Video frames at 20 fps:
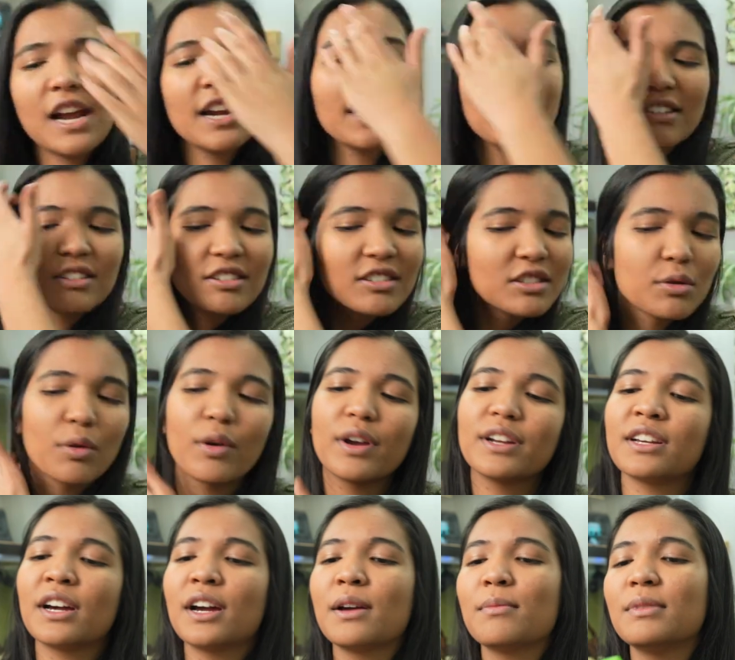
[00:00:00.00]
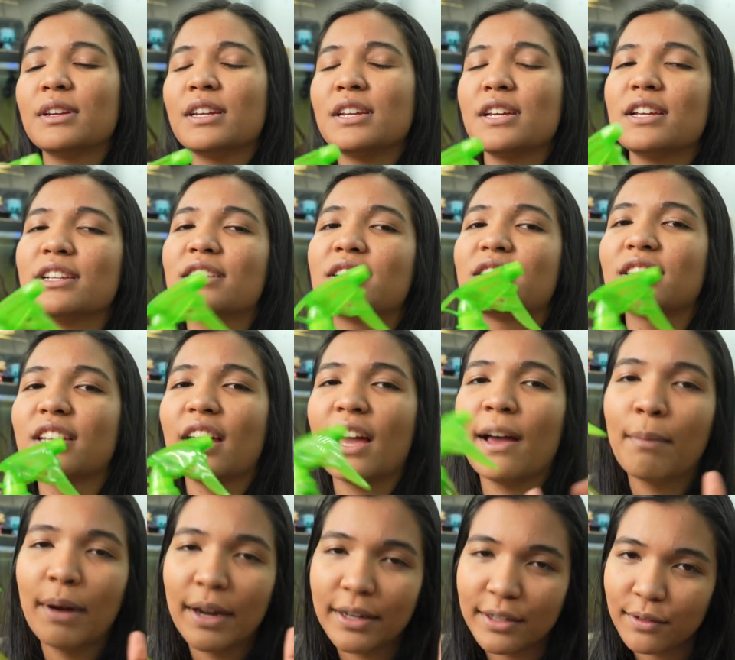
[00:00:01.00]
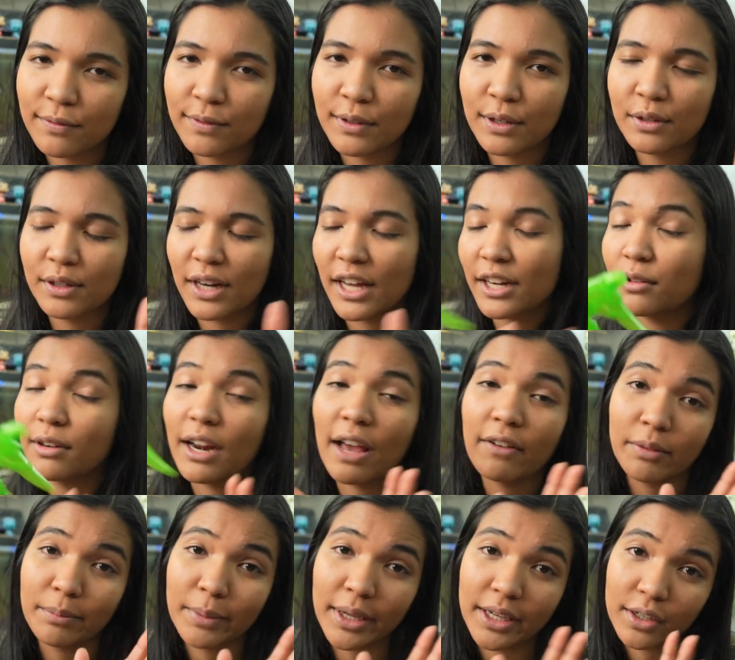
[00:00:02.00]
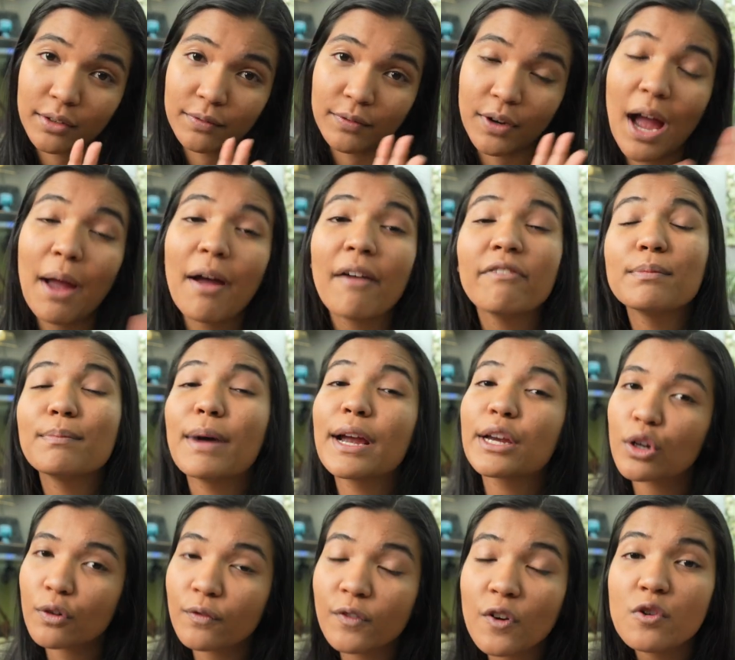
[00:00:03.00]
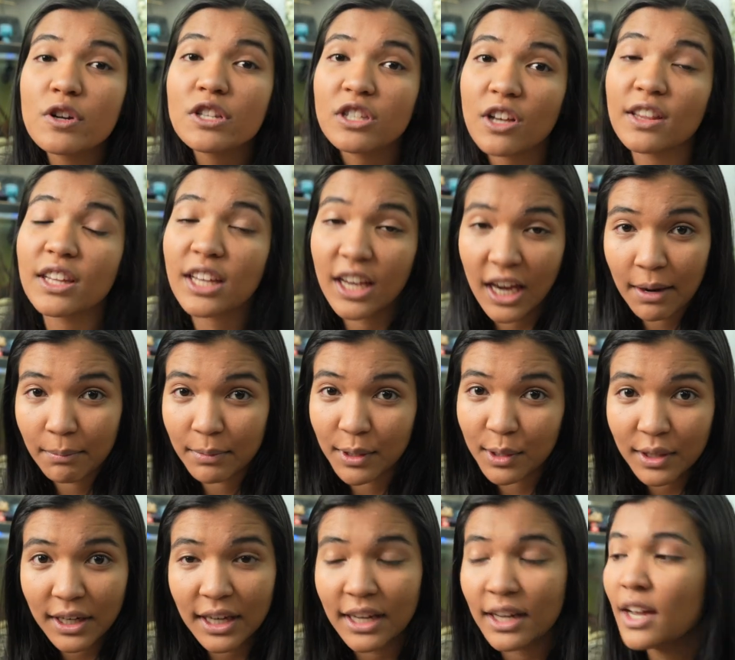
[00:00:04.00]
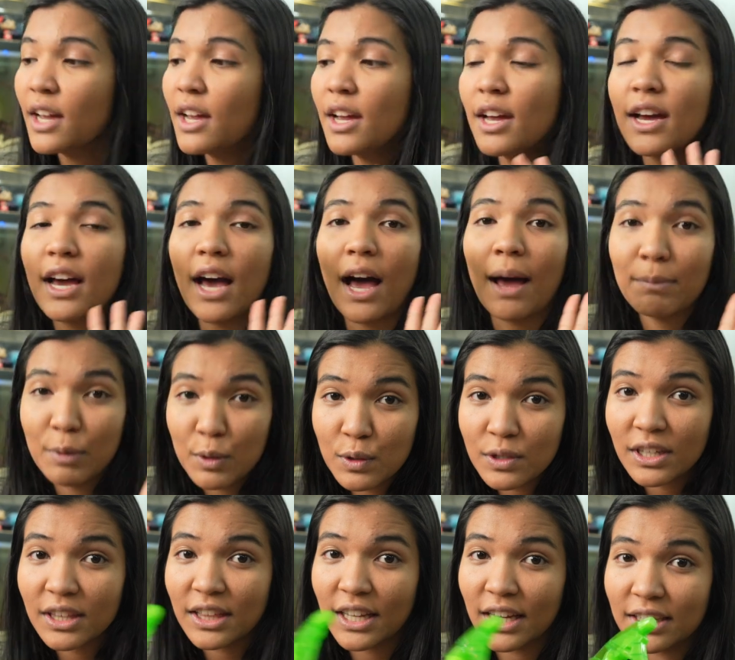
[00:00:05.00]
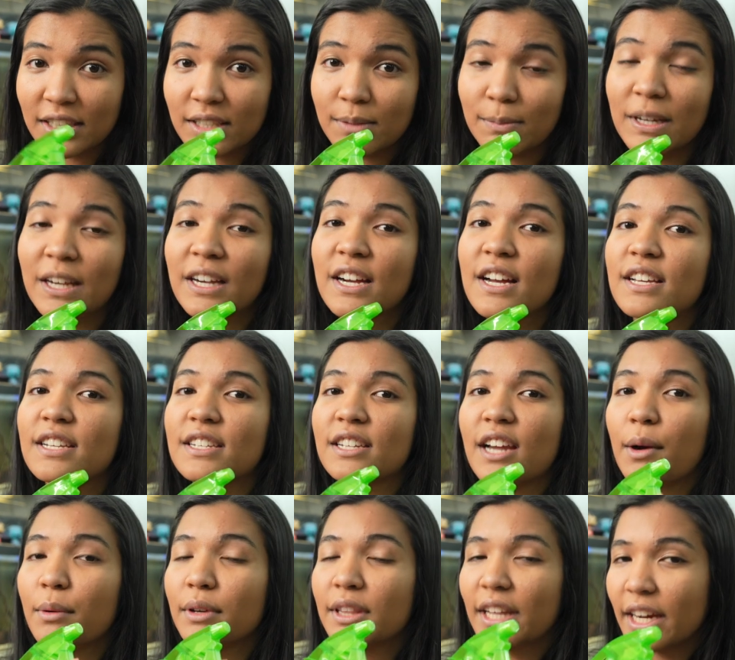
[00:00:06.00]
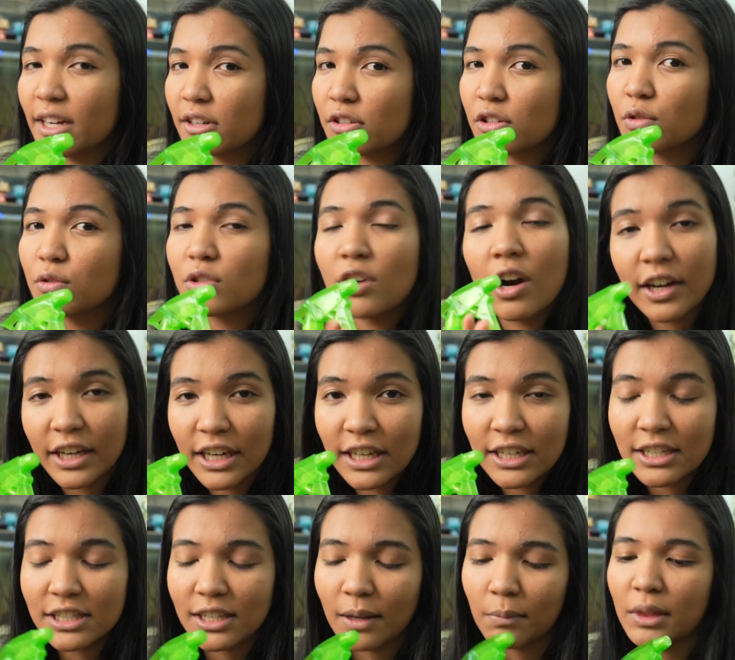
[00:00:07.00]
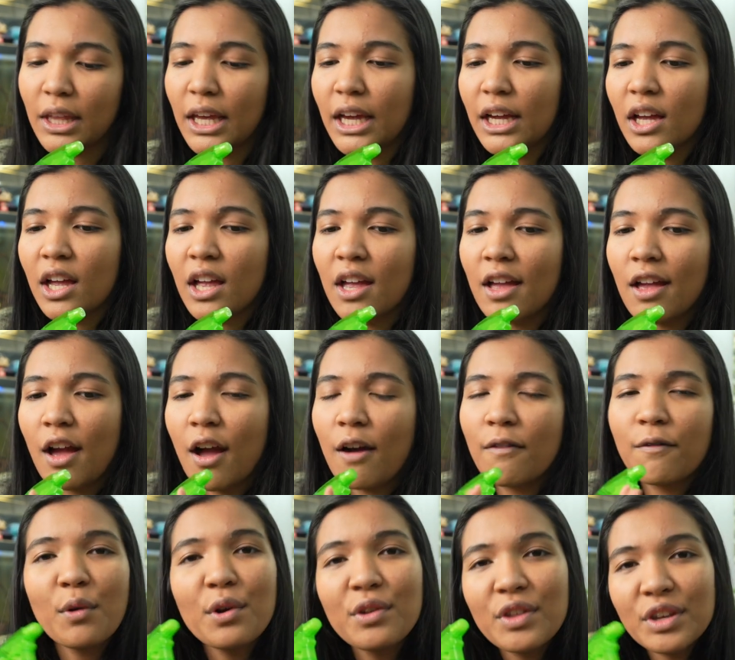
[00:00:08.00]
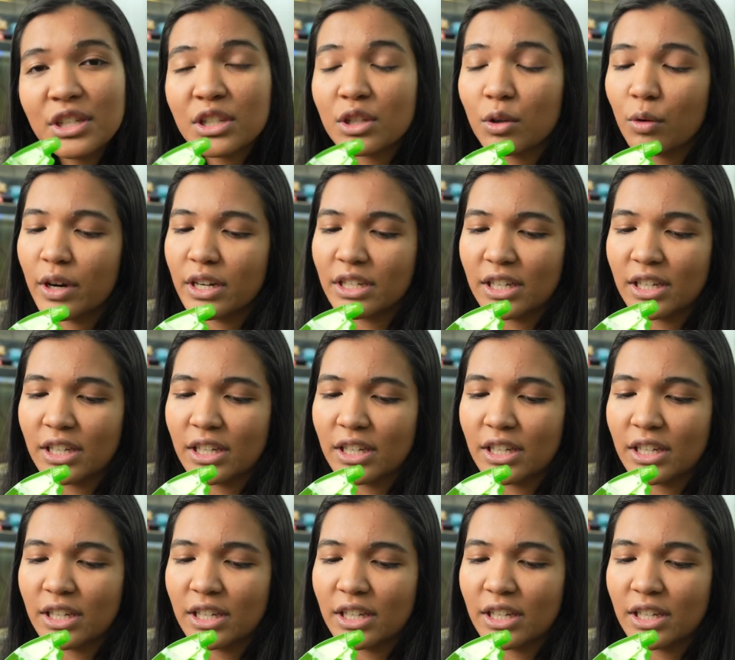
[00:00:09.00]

any good story time needs a microphone. I don't have a microphone. I have a microphone, it's on the camera, okay? I'm using this because I would like to talk into something for this story